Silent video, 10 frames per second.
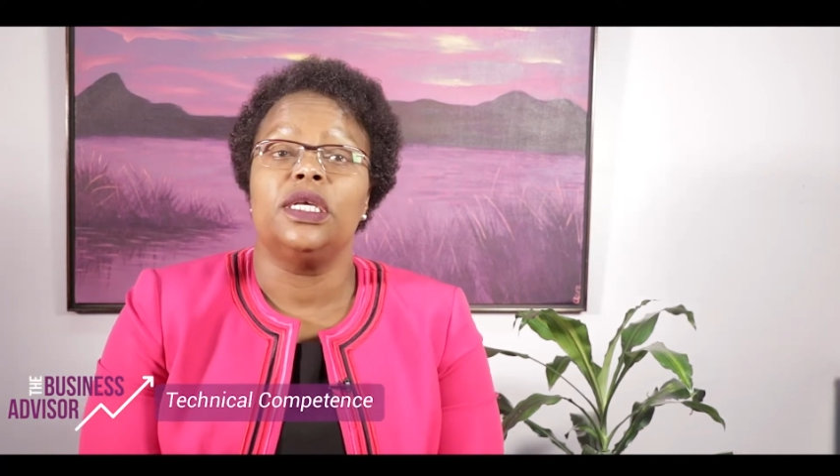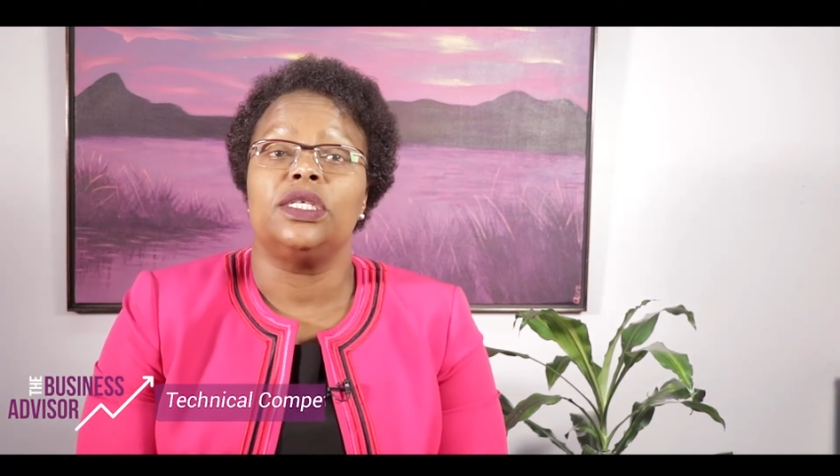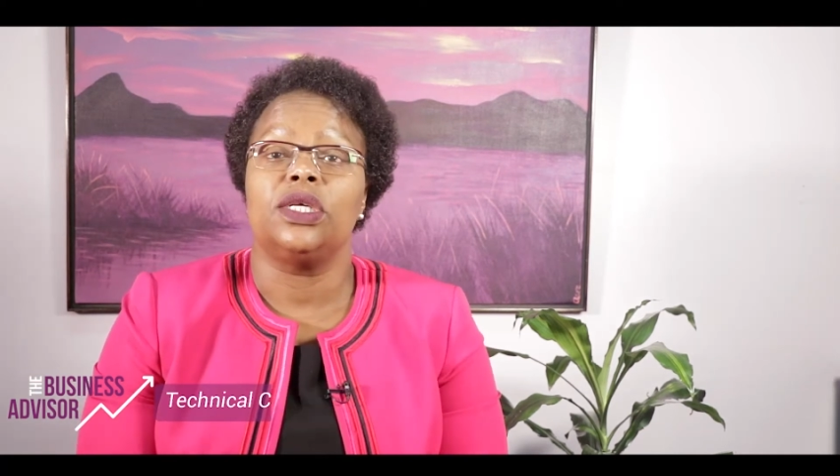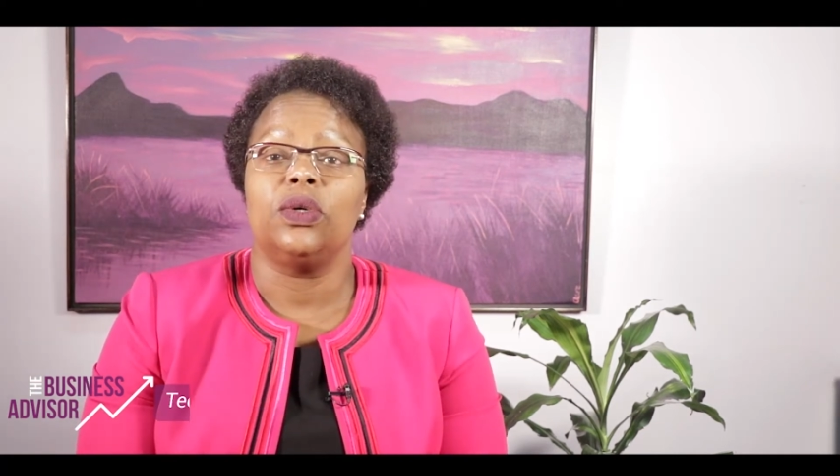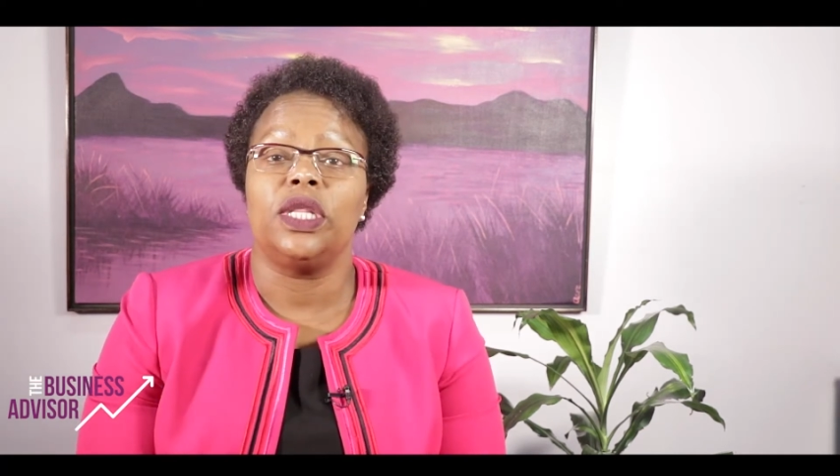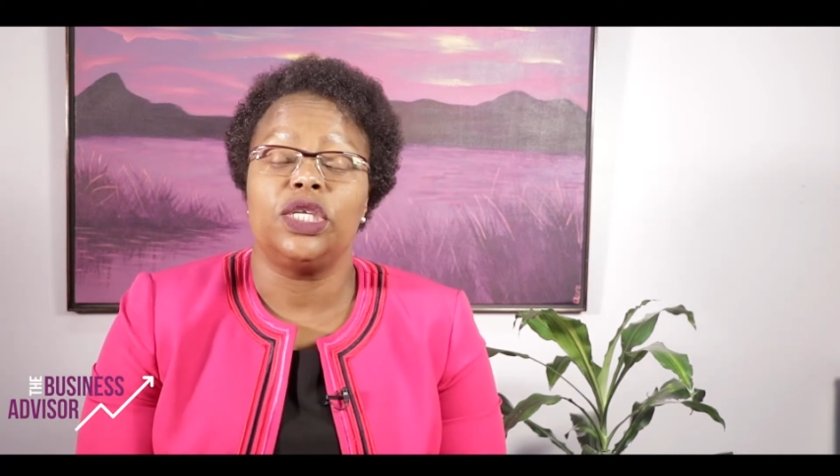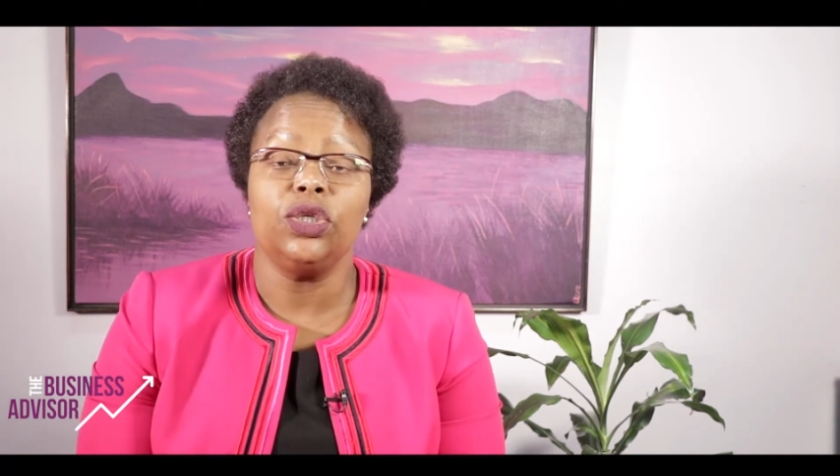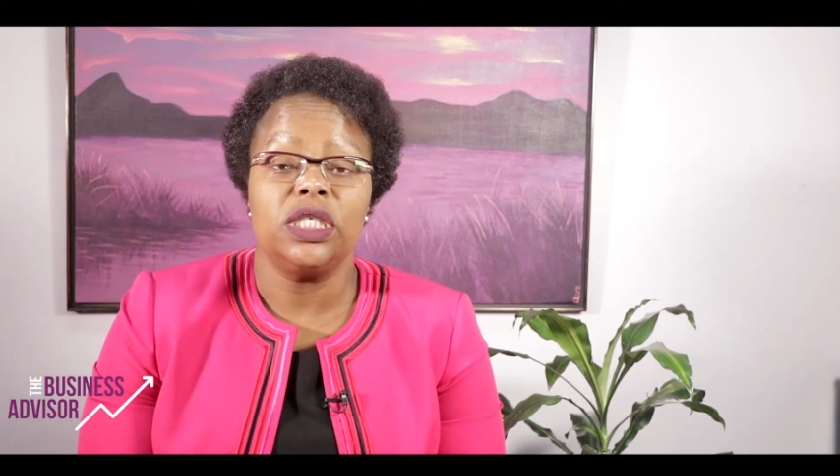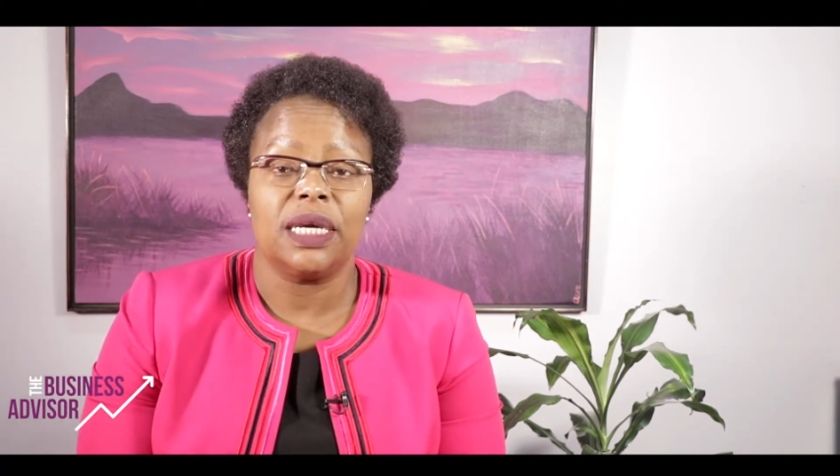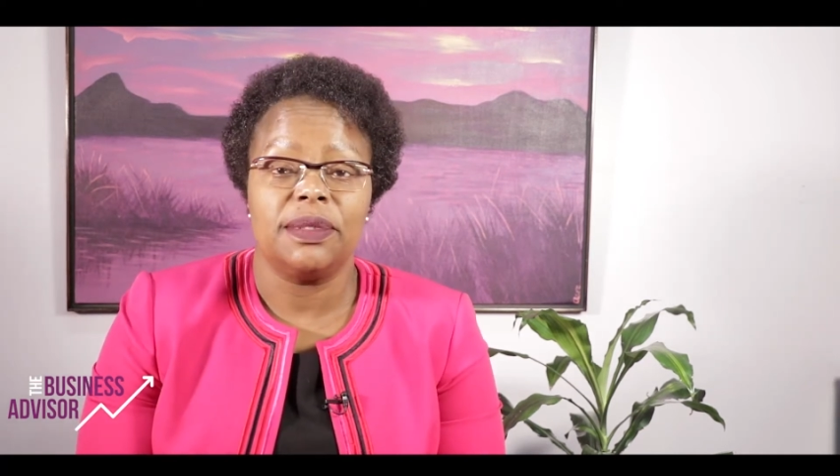So there are
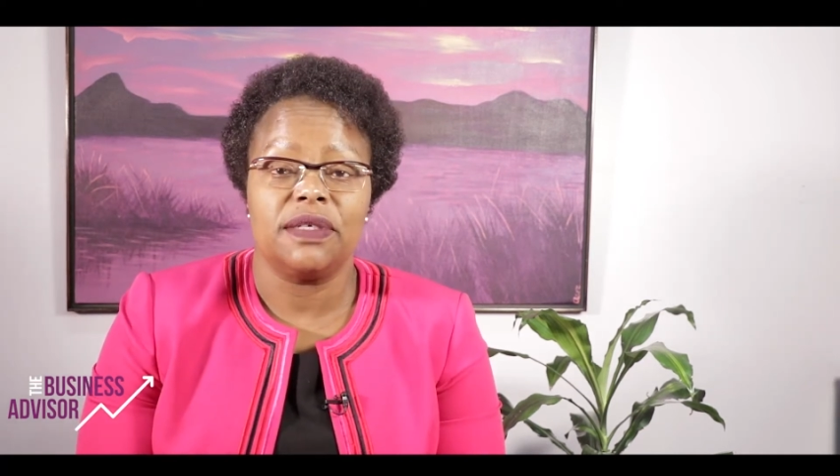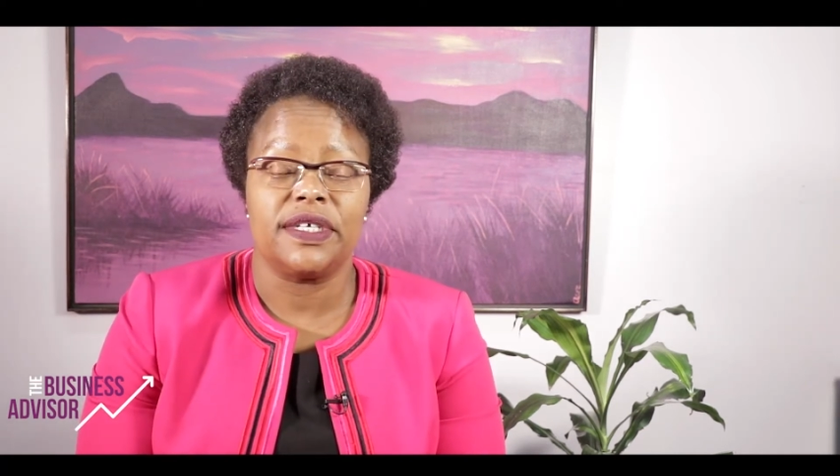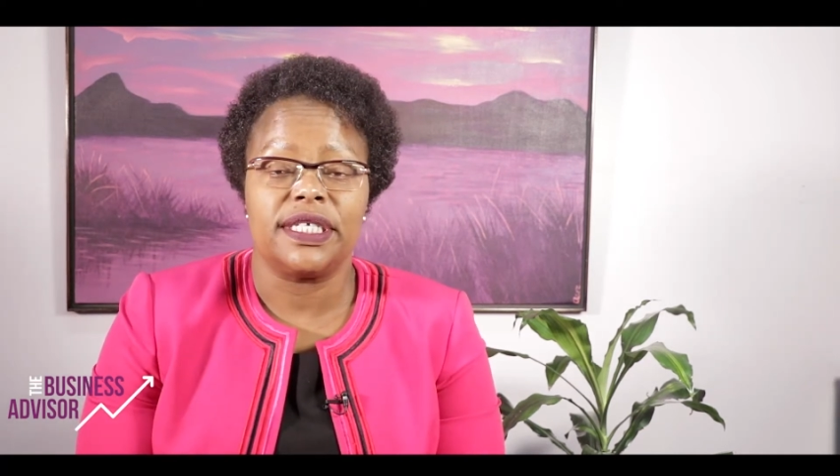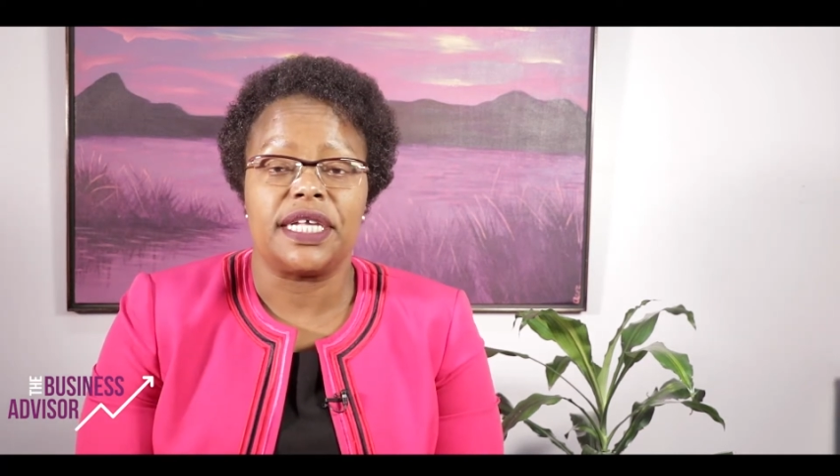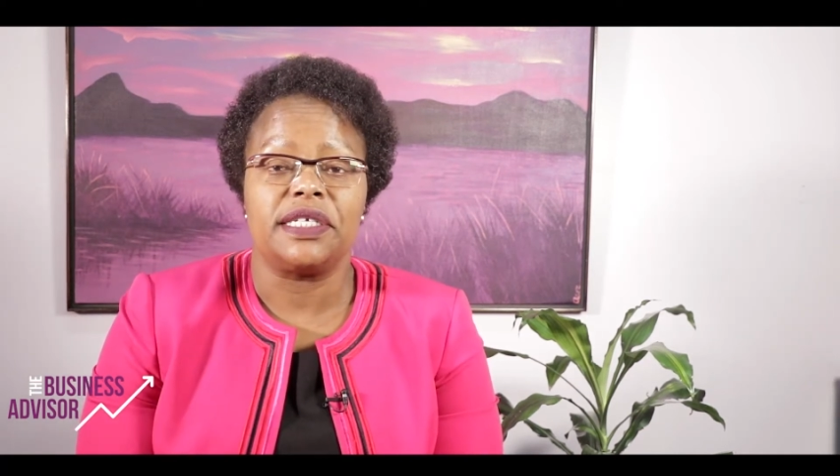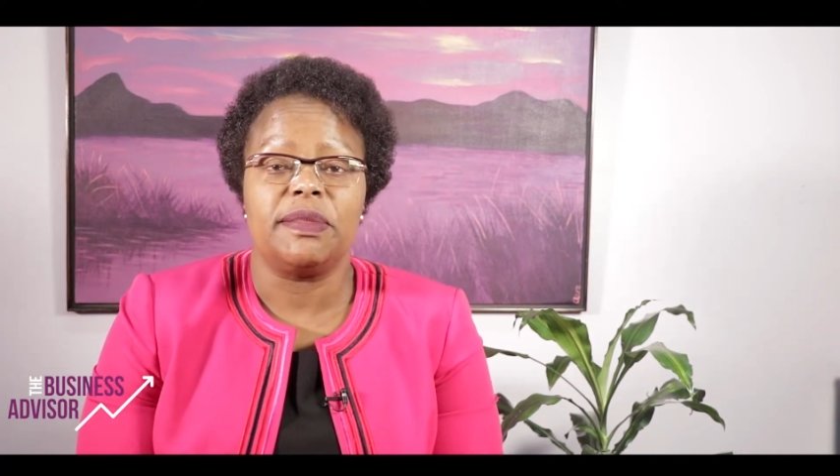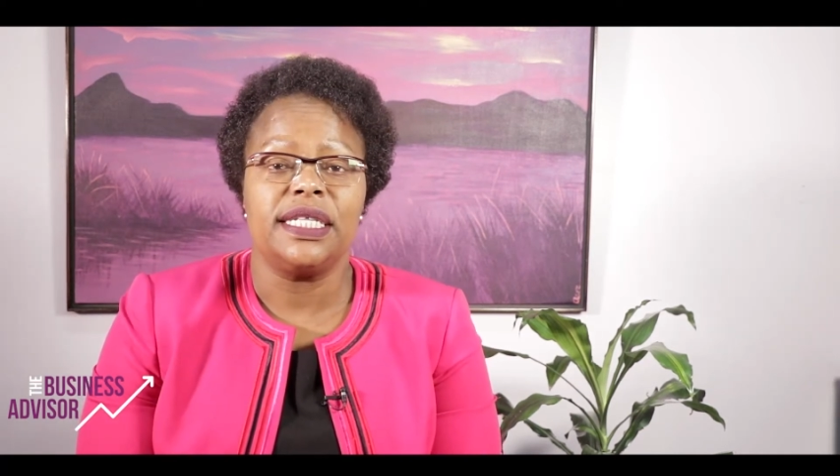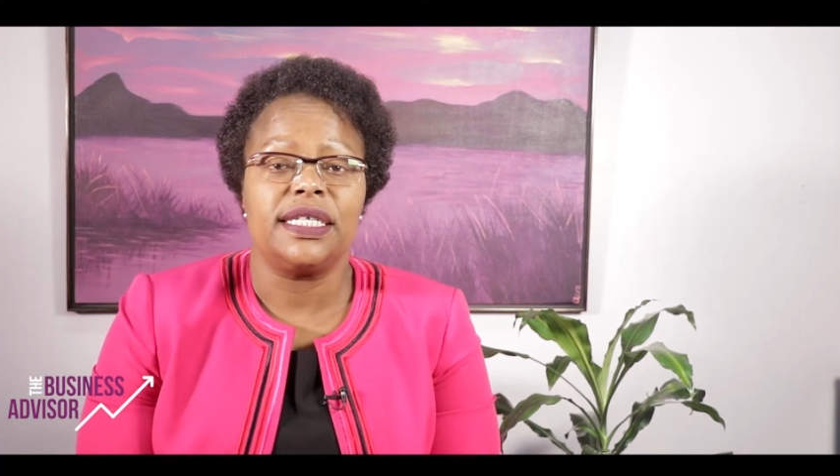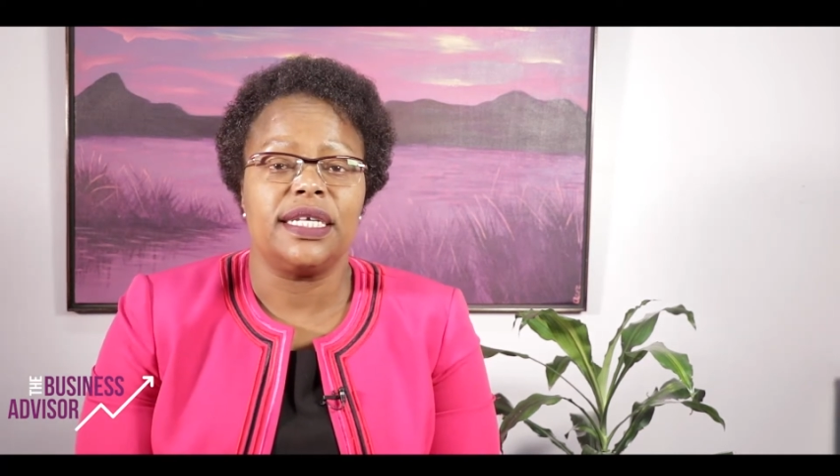two types of assessments.